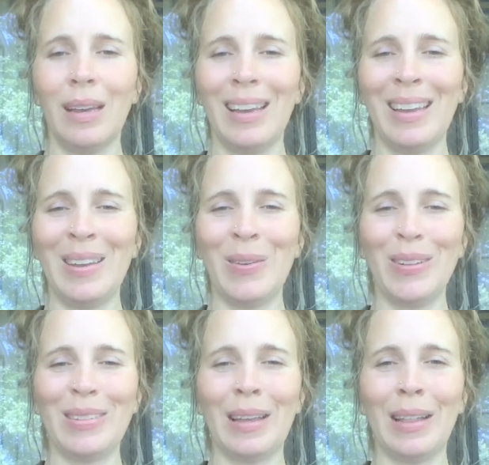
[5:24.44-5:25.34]
And
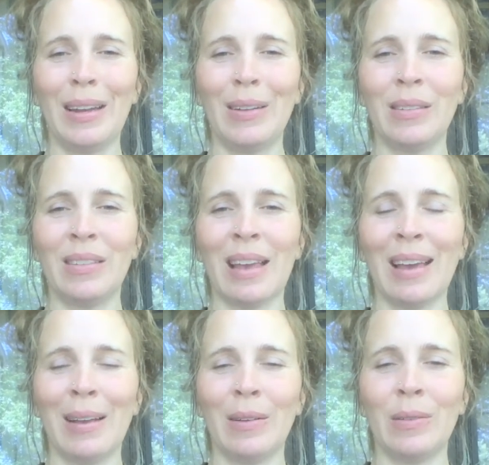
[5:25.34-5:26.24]
noticing little
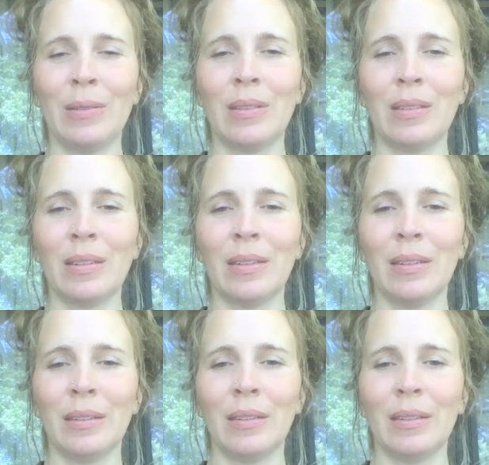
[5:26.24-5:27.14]
sounds
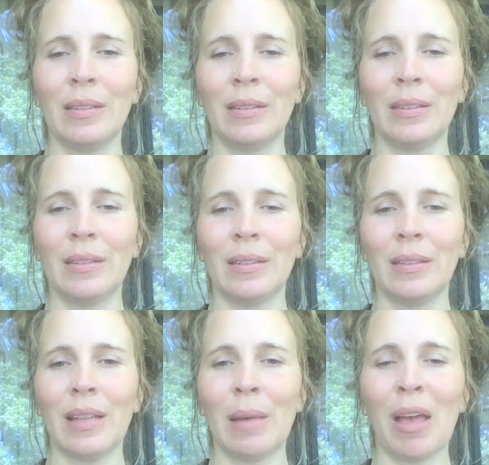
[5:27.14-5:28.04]

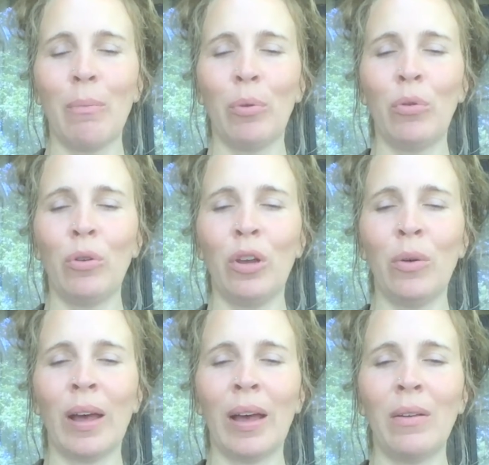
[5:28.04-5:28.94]
that might pull you
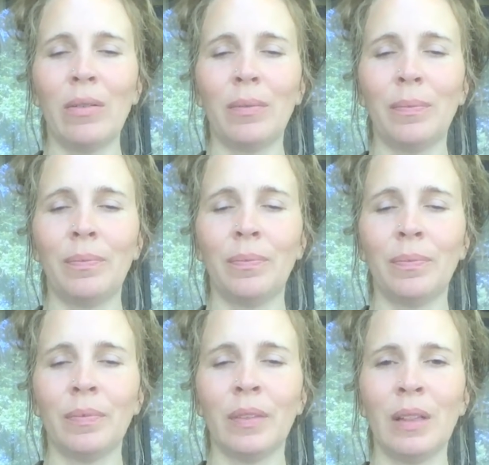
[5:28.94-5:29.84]
out,
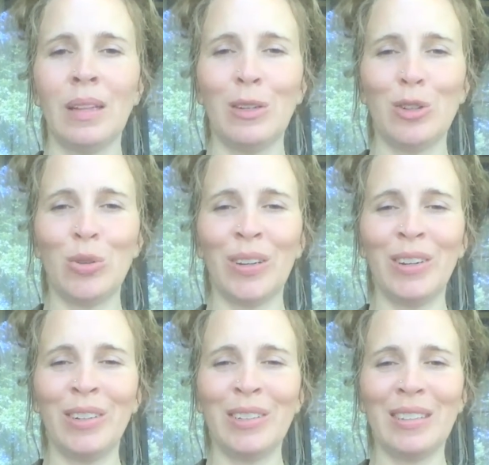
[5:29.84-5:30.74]
little
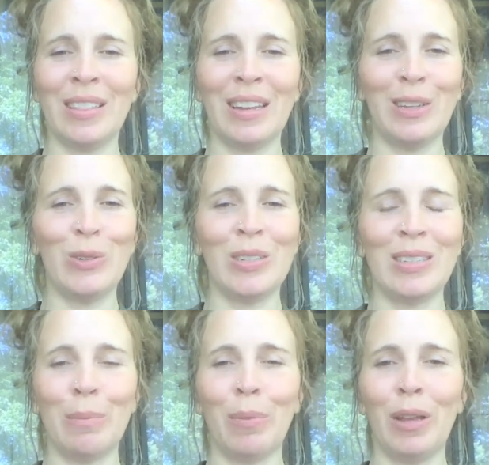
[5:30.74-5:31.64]
triggers, and then you just
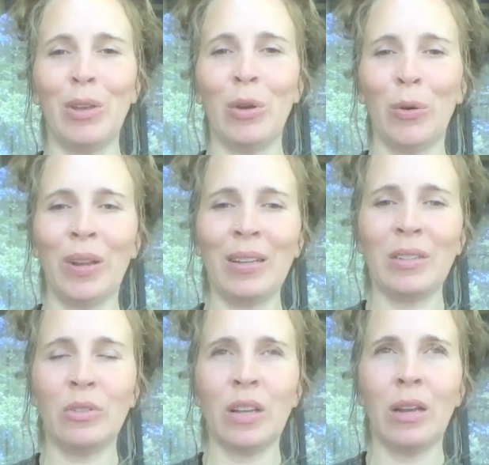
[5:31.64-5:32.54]
simply notice,
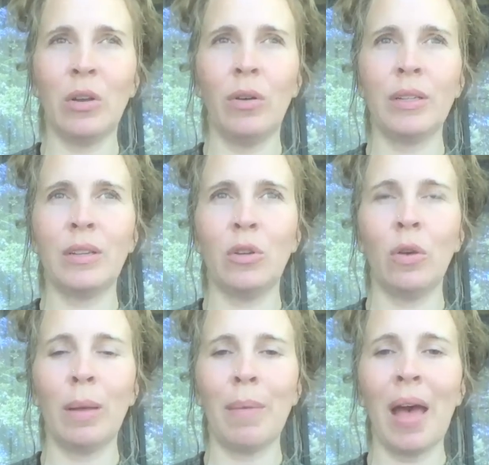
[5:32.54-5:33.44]
you take notice, and you
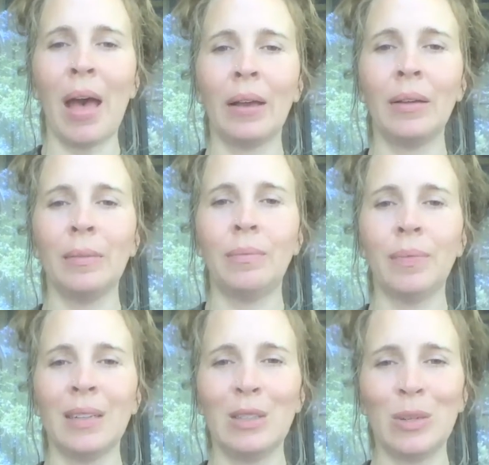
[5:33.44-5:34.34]
come back.
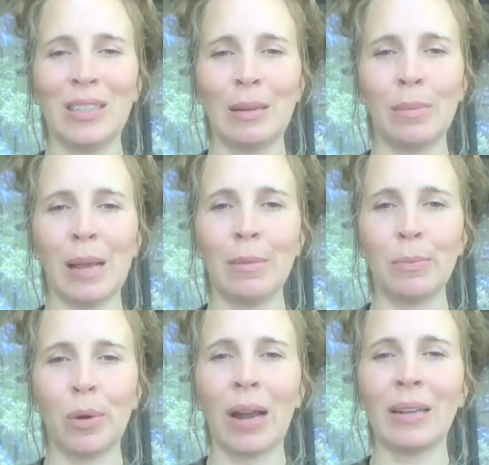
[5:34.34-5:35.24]
So sometimes
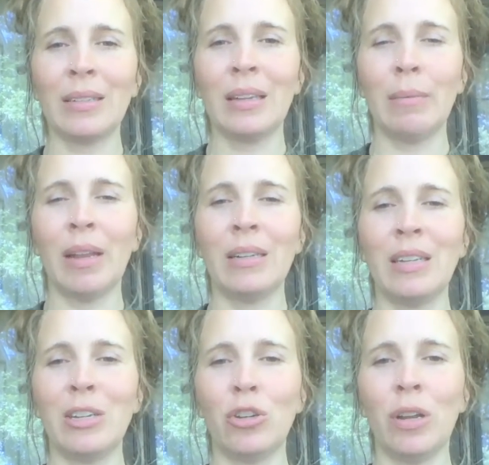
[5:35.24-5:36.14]
practicing
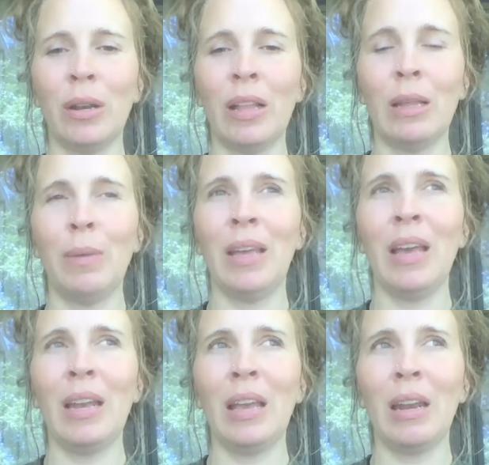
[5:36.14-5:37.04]
meditation in the
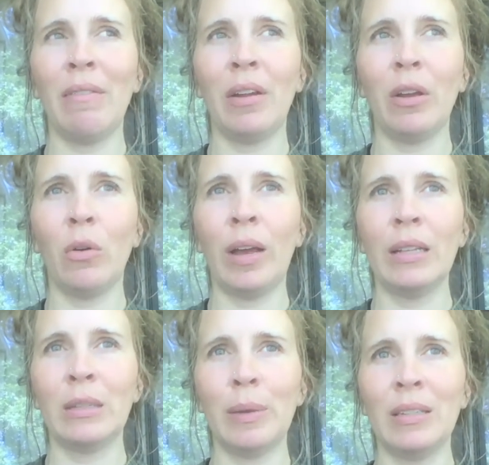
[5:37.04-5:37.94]
beginning in a very
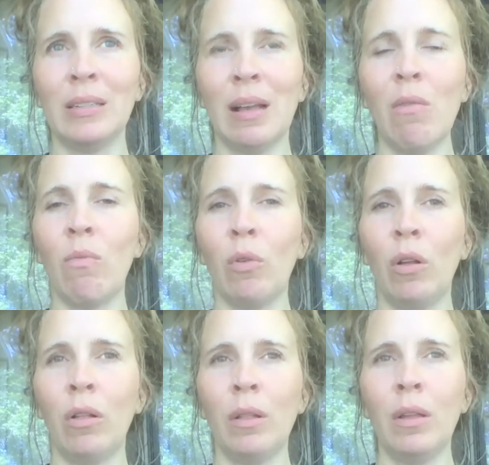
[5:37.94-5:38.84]
quiet space is helpful,